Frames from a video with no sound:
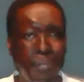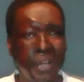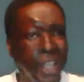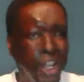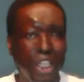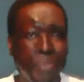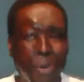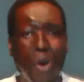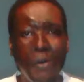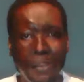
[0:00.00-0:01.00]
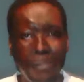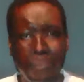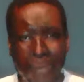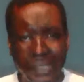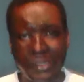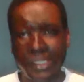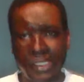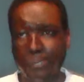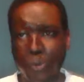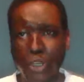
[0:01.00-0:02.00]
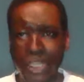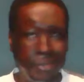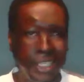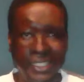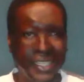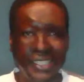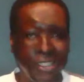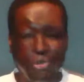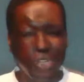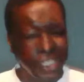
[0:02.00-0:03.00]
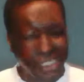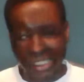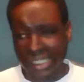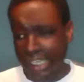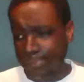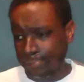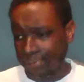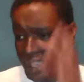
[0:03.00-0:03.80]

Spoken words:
but I got up off the bed this morning because I didn't really sleep.